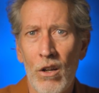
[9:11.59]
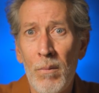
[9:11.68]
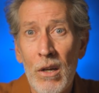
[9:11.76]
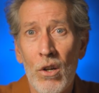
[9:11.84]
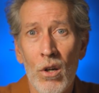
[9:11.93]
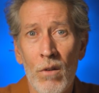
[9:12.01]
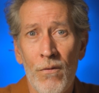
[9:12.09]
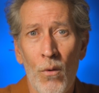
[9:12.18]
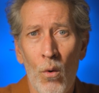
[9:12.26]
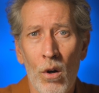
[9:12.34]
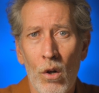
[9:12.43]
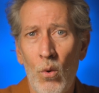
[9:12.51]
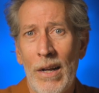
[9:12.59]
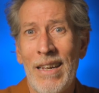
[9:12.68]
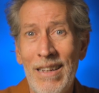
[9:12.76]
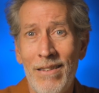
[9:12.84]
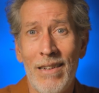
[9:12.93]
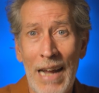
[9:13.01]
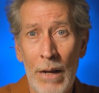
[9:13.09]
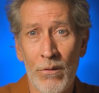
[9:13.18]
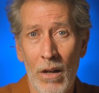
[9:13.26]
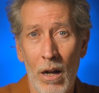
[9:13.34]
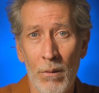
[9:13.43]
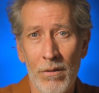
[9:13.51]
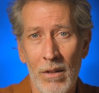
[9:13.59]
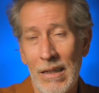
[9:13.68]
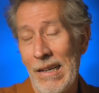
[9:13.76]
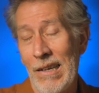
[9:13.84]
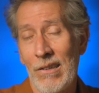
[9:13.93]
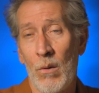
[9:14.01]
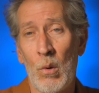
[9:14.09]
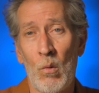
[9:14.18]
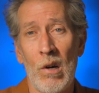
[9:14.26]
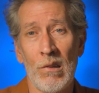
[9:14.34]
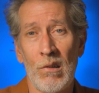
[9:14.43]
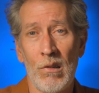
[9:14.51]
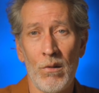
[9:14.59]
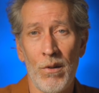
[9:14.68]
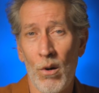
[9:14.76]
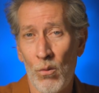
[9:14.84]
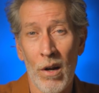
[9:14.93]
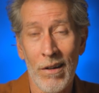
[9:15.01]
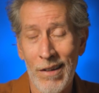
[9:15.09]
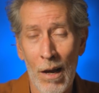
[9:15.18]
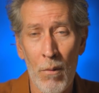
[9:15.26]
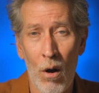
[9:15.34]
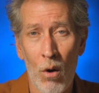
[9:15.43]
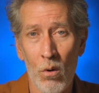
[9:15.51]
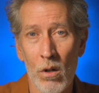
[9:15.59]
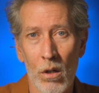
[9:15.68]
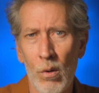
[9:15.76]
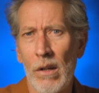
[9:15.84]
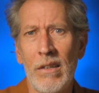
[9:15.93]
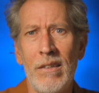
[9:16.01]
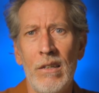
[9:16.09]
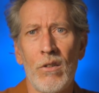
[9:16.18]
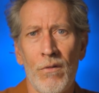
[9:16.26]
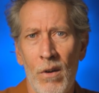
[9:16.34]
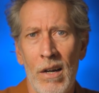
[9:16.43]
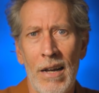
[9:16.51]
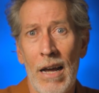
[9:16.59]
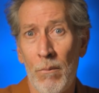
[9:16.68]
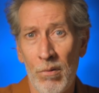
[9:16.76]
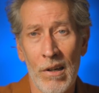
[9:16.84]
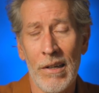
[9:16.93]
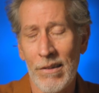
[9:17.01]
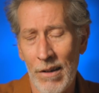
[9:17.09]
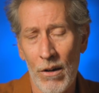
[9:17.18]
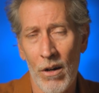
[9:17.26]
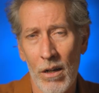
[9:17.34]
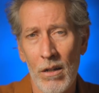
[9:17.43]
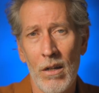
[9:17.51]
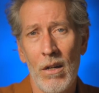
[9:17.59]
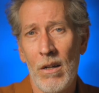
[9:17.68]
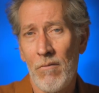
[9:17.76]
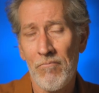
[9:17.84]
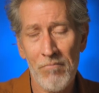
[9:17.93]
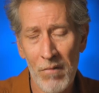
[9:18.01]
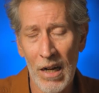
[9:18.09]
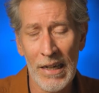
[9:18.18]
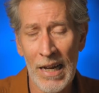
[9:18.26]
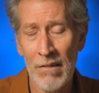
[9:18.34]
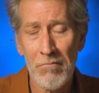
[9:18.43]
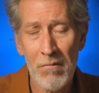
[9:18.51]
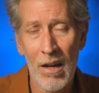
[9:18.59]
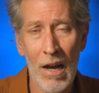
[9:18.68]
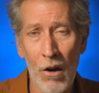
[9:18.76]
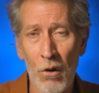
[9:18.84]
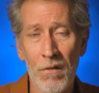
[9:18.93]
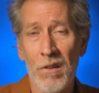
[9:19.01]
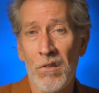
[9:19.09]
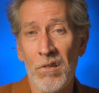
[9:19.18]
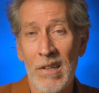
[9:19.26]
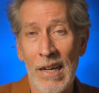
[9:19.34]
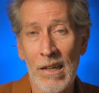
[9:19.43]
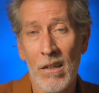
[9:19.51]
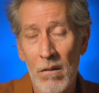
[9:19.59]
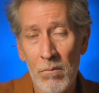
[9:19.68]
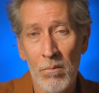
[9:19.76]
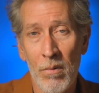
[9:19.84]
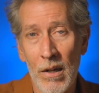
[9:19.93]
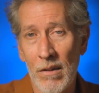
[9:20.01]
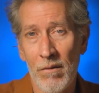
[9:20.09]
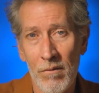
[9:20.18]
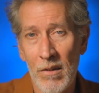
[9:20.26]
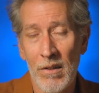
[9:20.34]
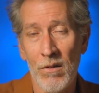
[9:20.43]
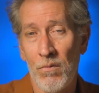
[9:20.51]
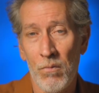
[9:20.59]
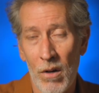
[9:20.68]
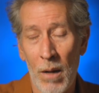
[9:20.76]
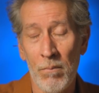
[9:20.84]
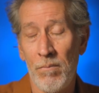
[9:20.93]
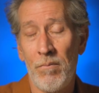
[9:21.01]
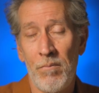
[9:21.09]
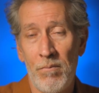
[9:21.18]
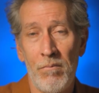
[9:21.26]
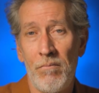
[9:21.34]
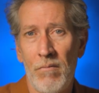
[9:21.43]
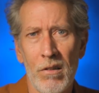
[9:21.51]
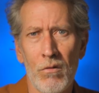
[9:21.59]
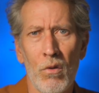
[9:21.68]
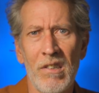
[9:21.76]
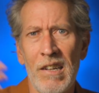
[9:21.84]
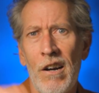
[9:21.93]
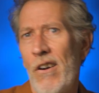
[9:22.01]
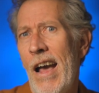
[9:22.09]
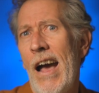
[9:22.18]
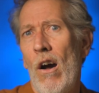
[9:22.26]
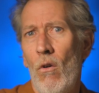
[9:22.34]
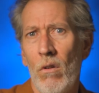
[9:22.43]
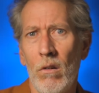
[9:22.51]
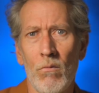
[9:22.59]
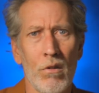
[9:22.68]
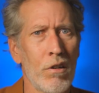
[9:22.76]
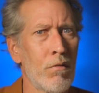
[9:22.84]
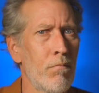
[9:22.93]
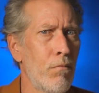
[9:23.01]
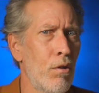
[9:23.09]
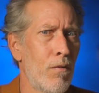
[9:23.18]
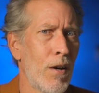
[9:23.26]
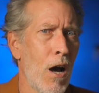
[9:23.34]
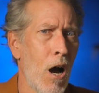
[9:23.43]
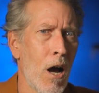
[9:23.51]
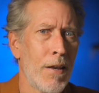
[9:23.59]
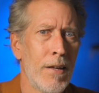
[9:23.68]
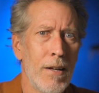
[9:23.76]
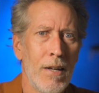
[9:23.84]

good for quick and easy game setups in case someone wants to, run a demo or quickly teach a friend how to play, etc. Again, I don't know if this will stick, but this is what's in here now, and we're just moving on.